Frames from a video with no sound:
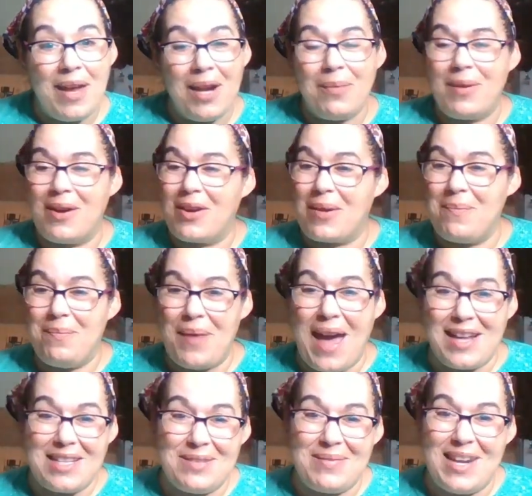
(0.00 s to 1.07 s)
everybody, welcome
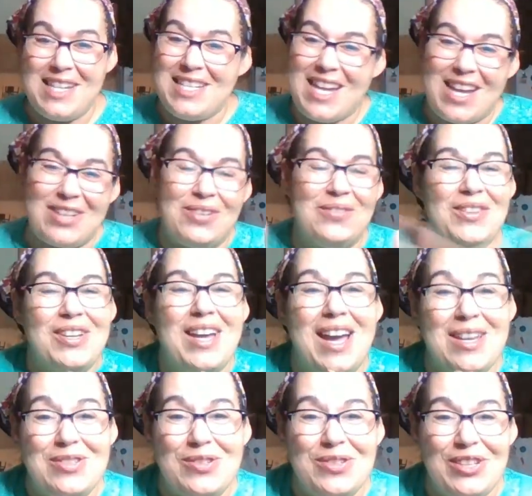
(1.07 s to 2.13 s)
back to my channel. If you
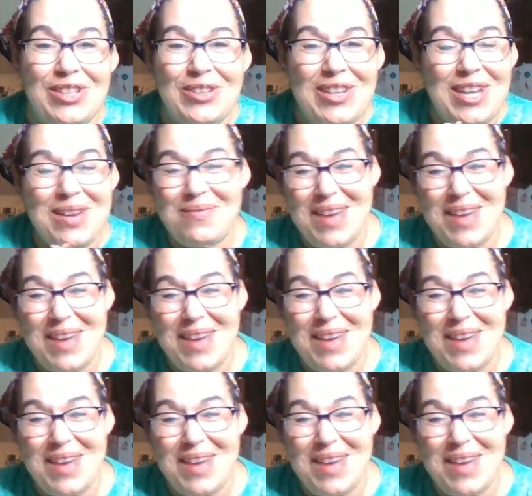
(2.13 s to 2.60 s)
guys are new here,